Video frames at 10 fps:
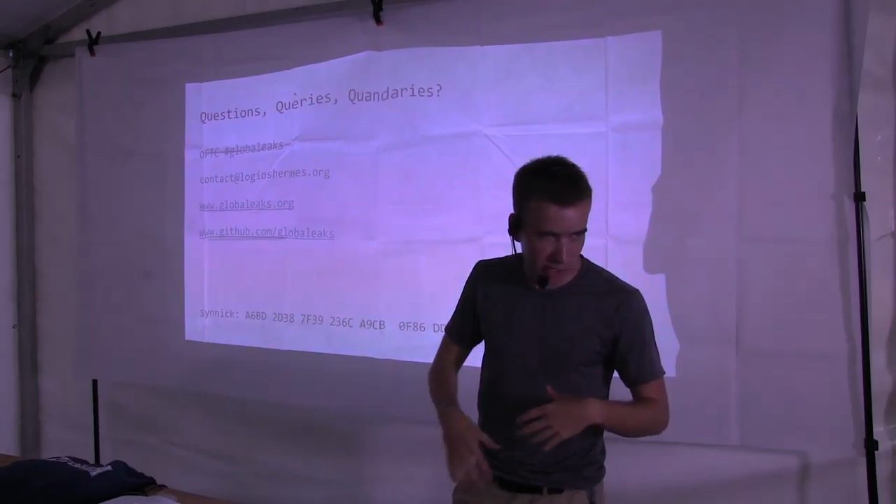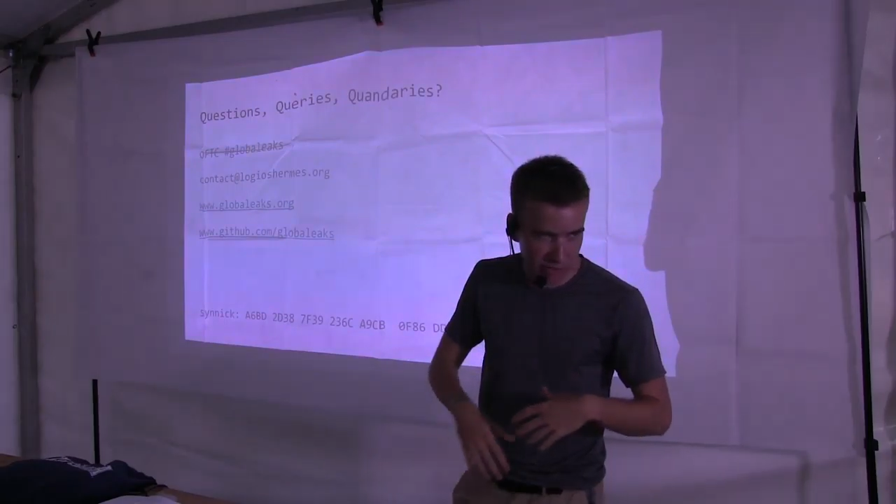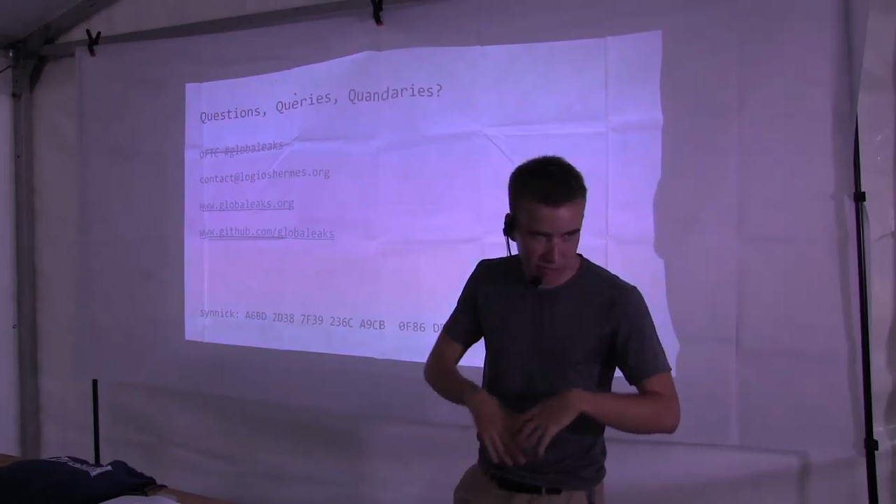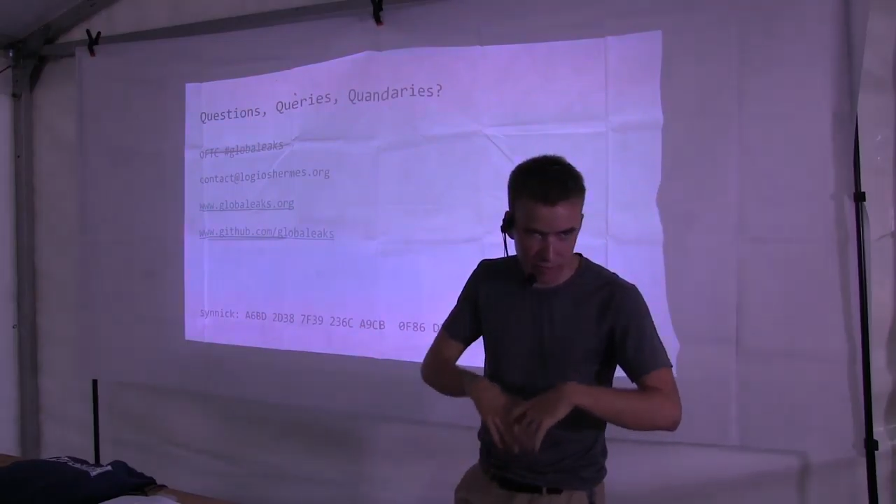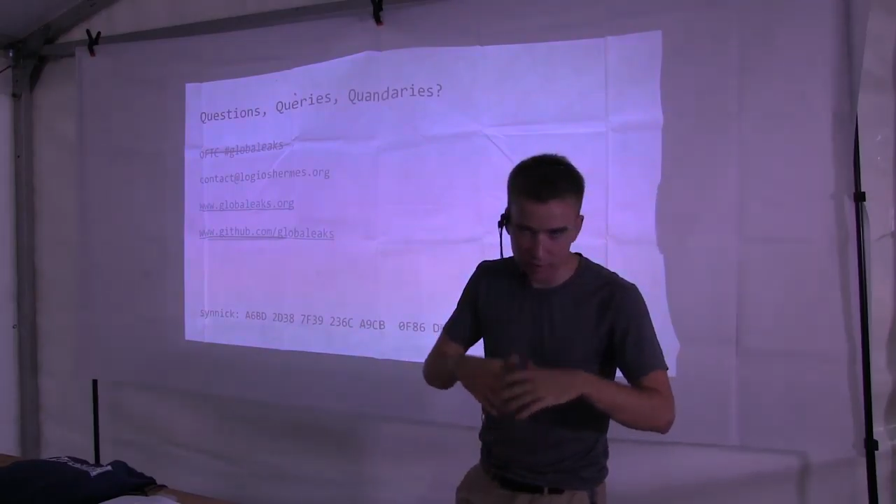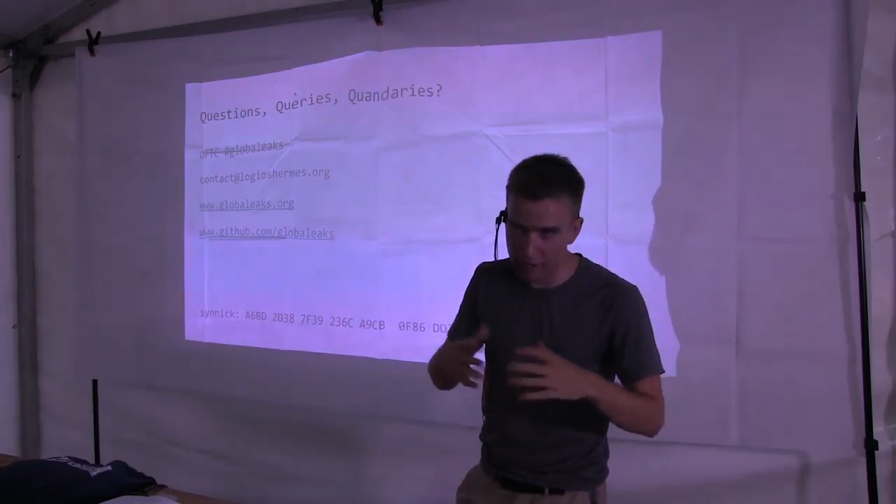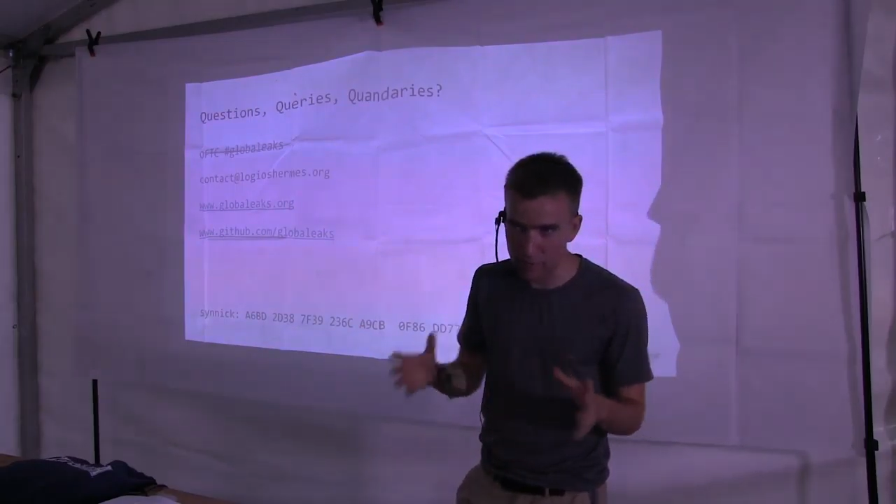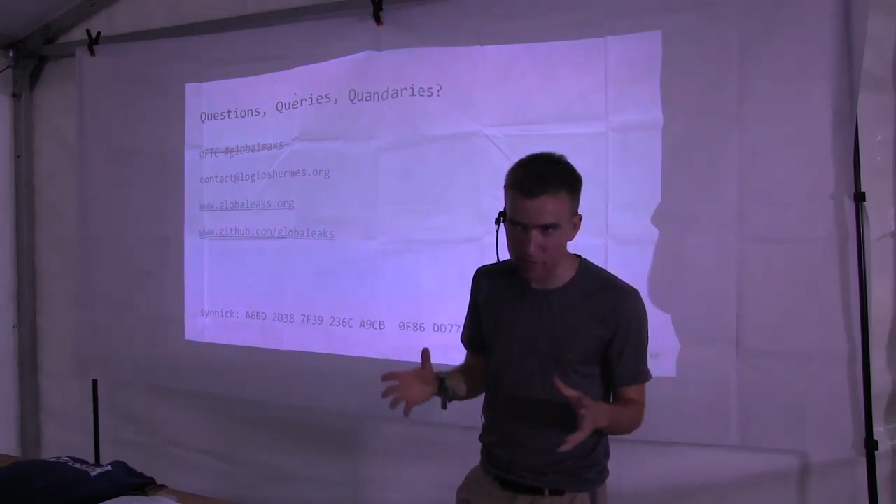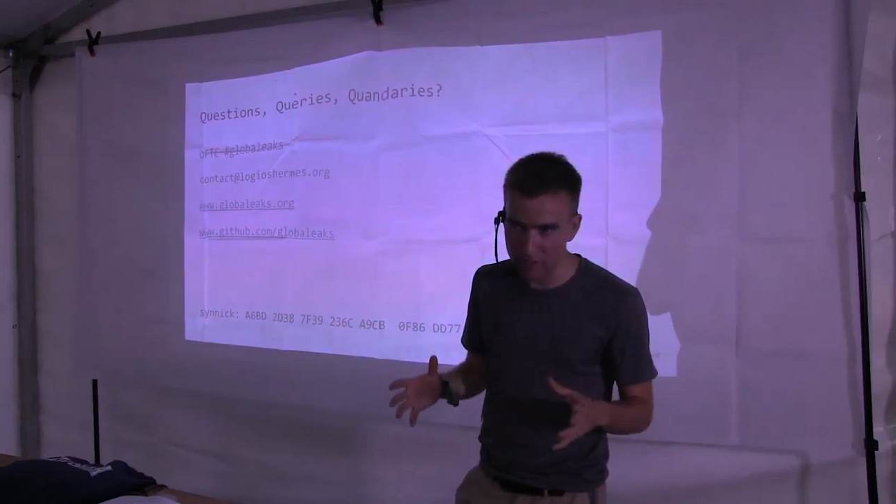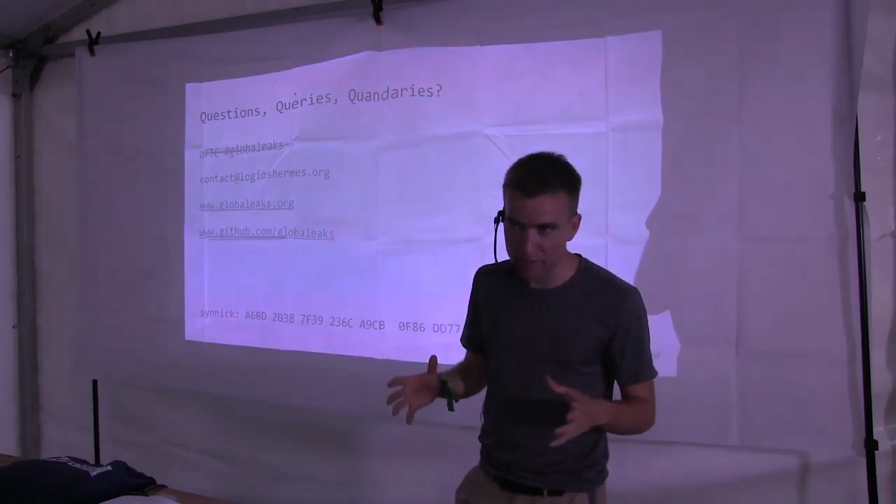but
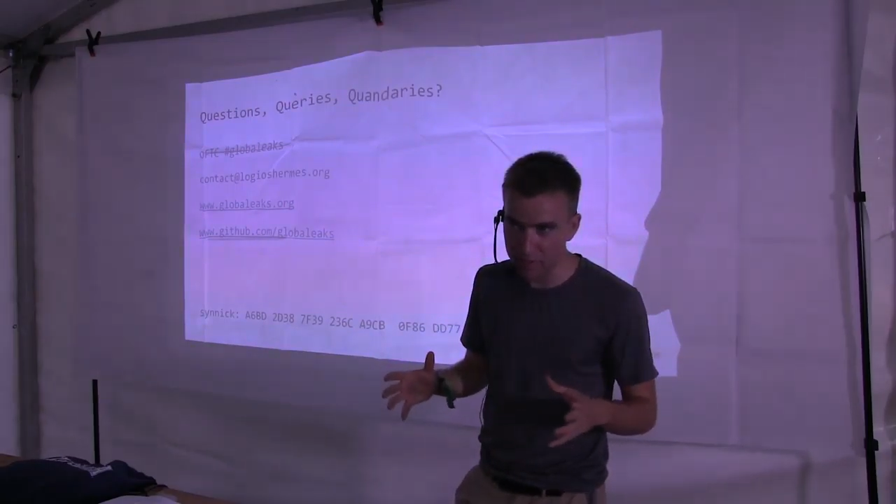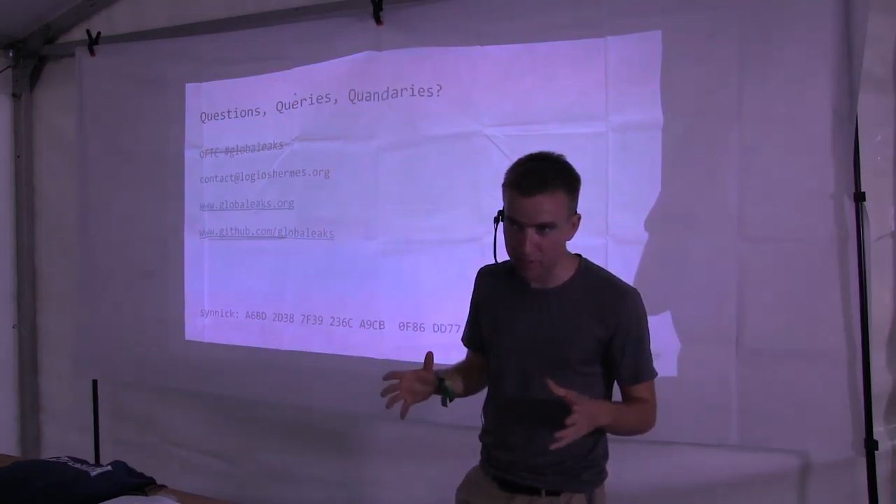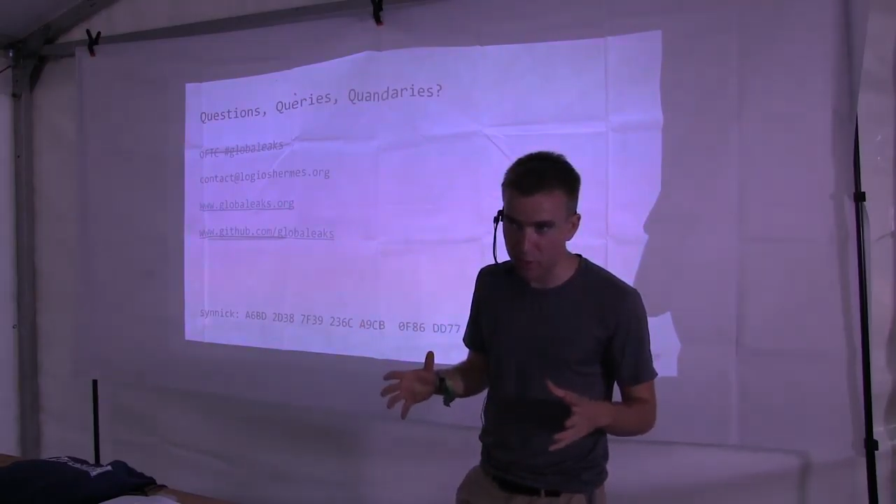happy to answer any